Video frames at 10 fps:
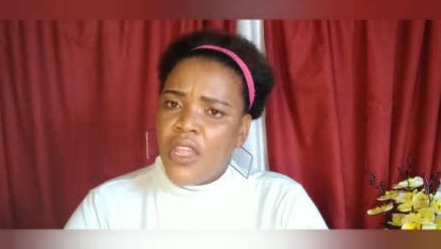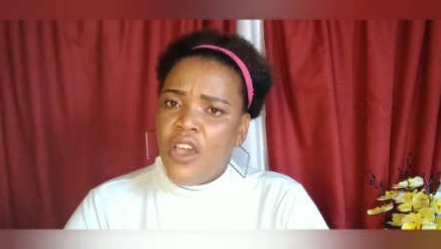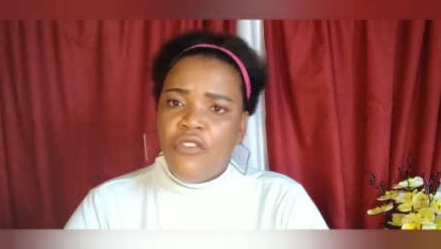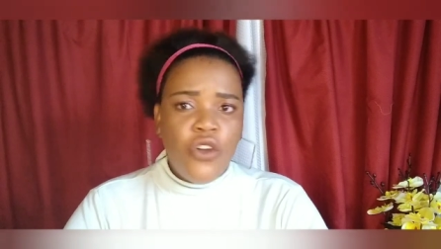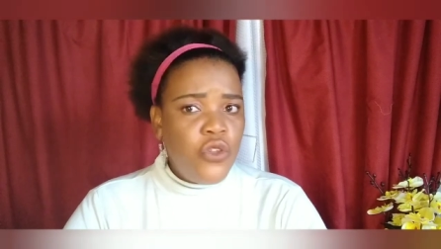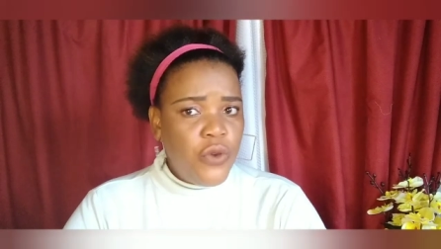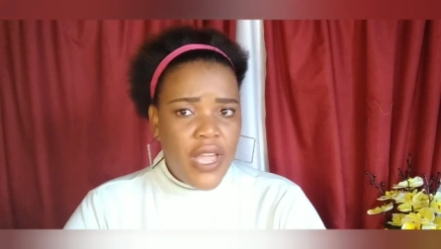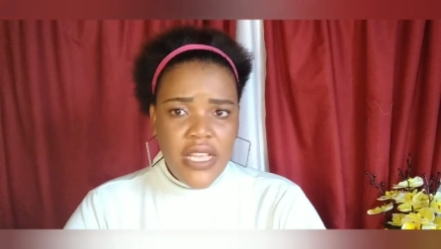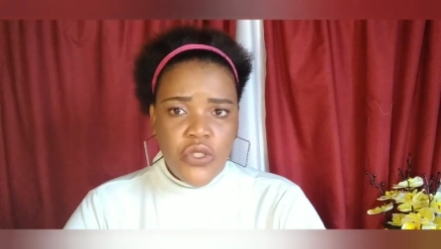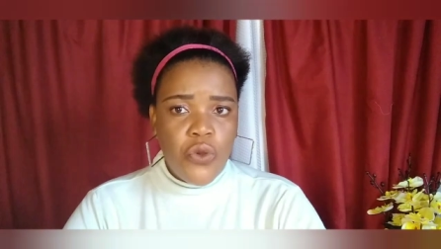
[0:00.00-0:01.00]
for you
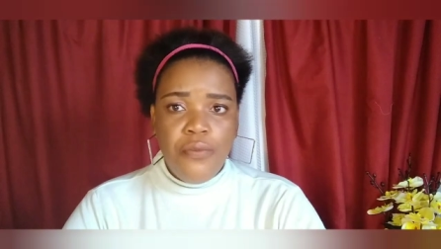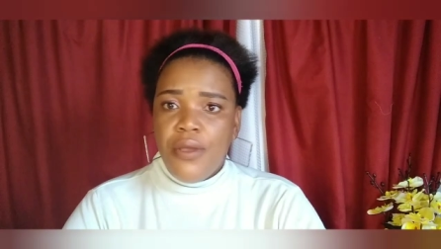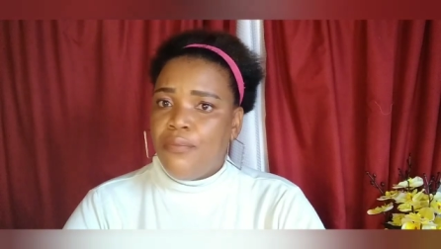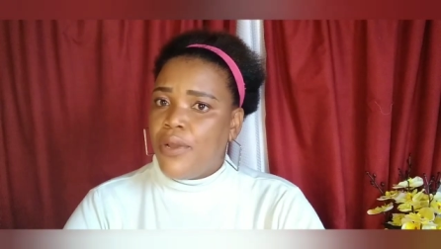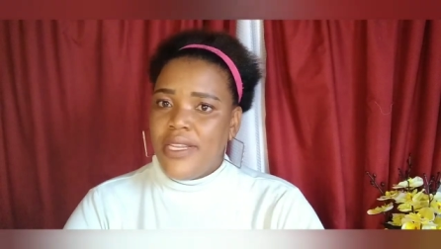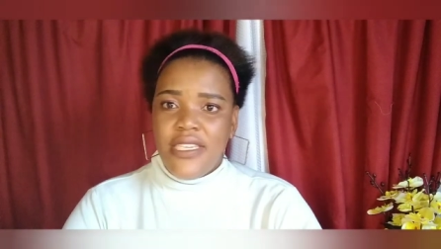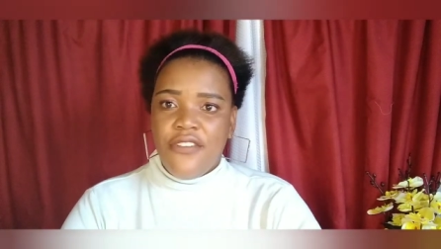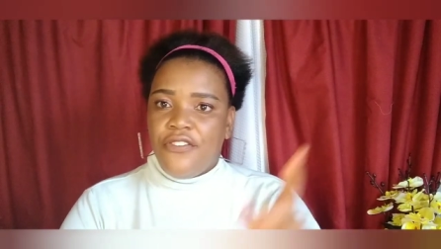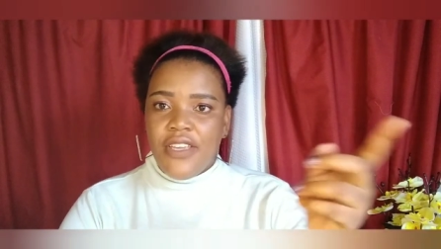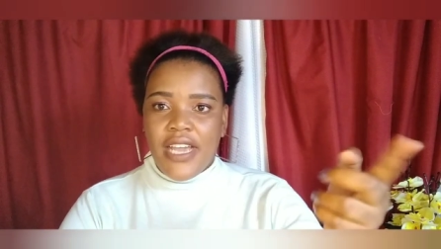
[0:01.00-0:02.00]
guys to be
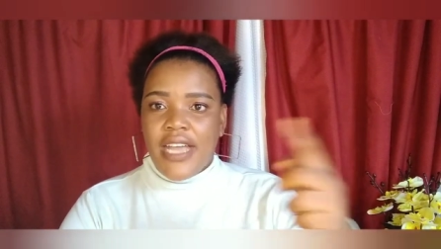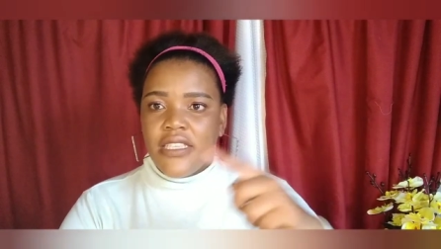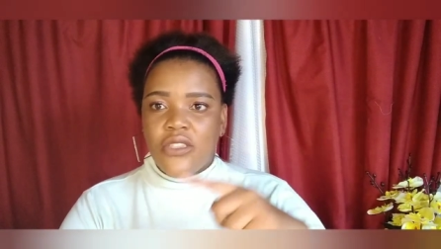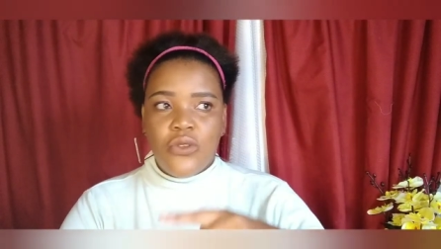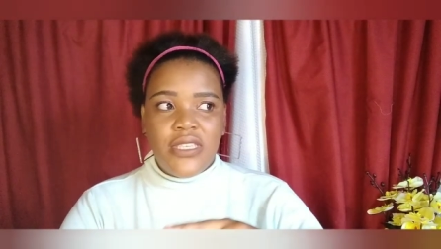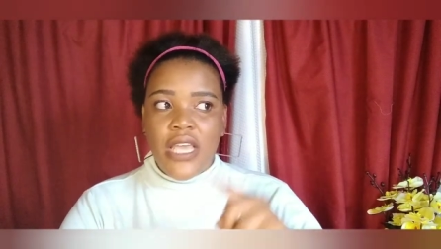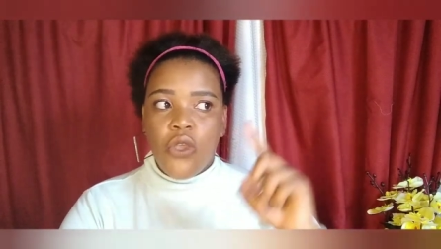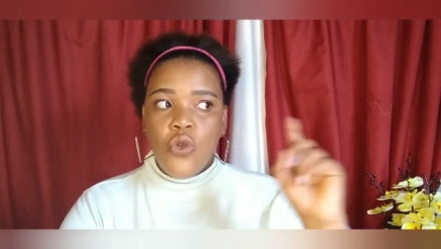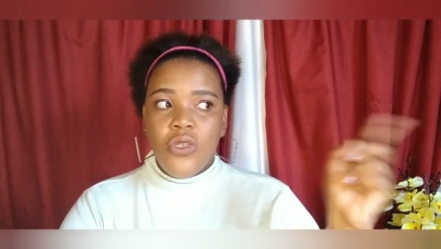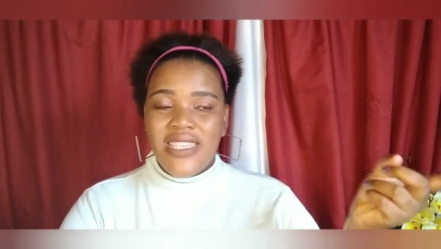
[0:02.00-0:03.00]
pointing fingers to say
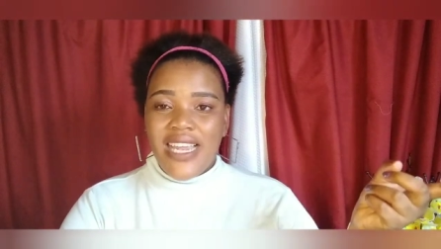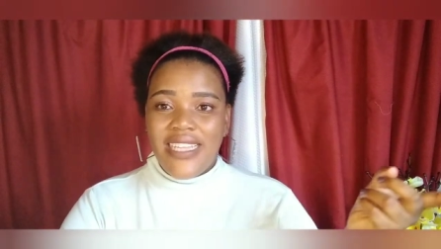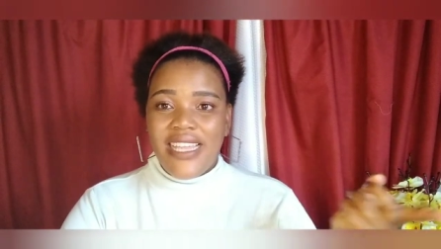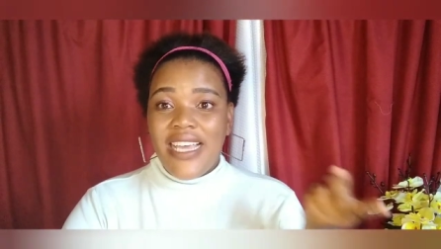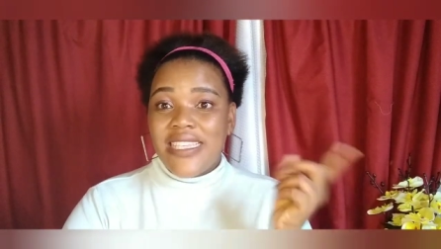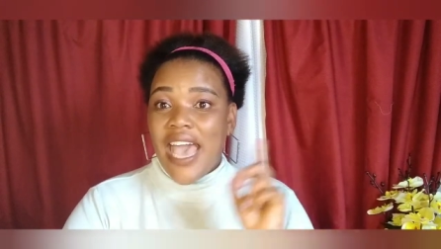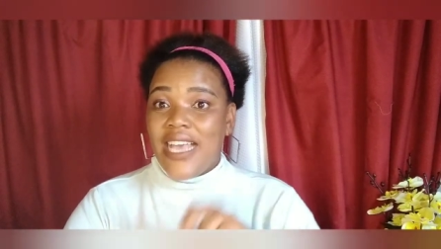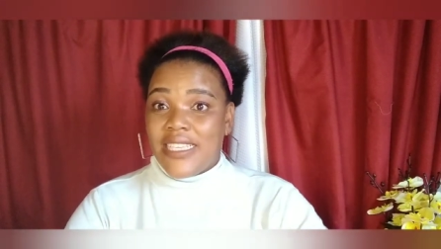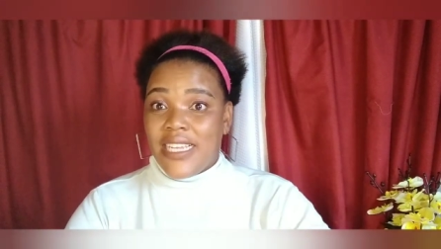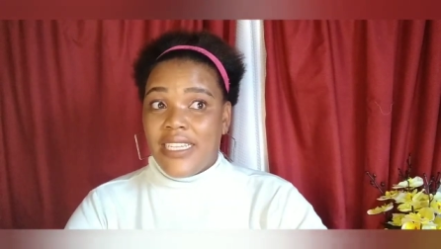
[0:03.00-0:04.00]
you said it this i
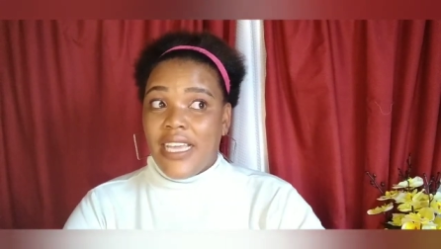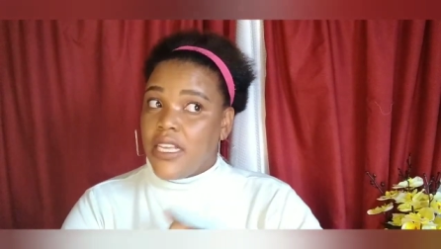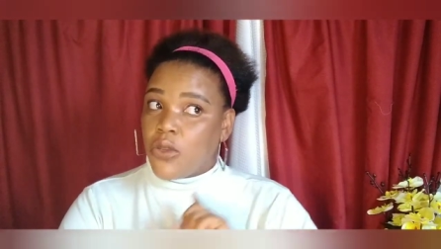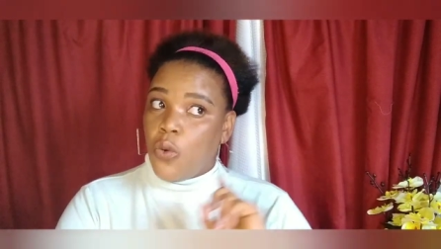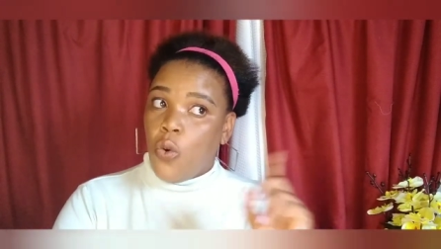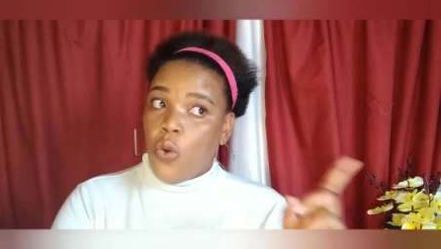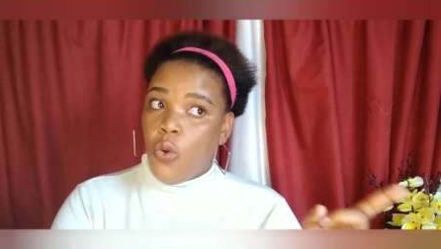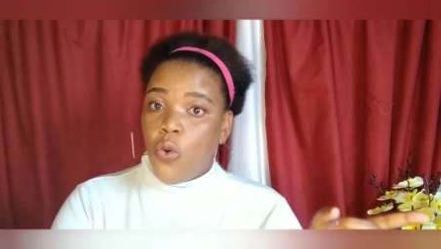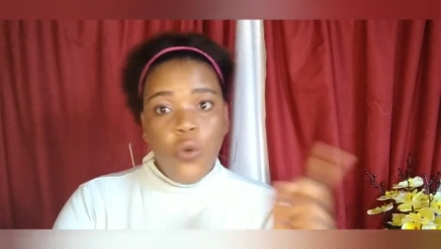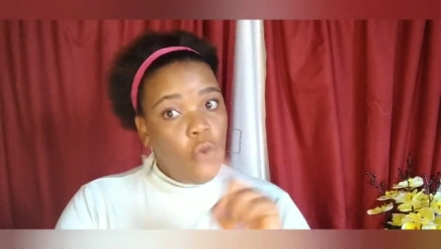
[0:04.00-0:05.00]
said it this
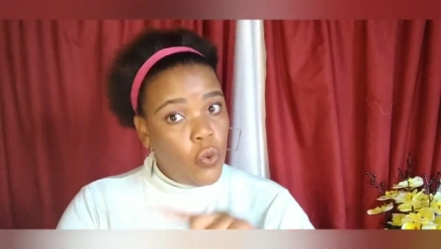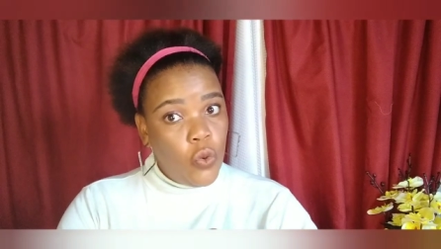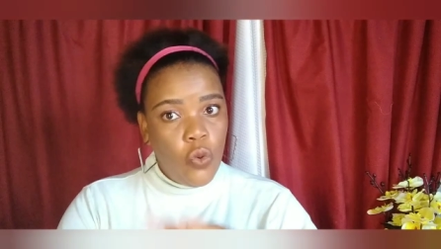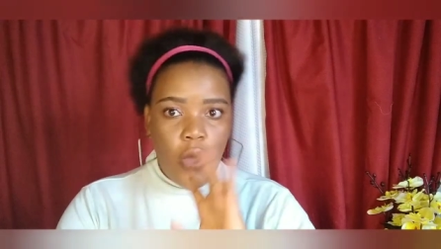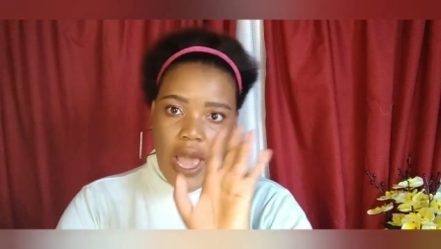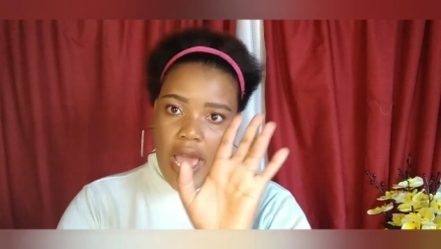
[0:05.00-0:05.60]
ulululu, ulululu.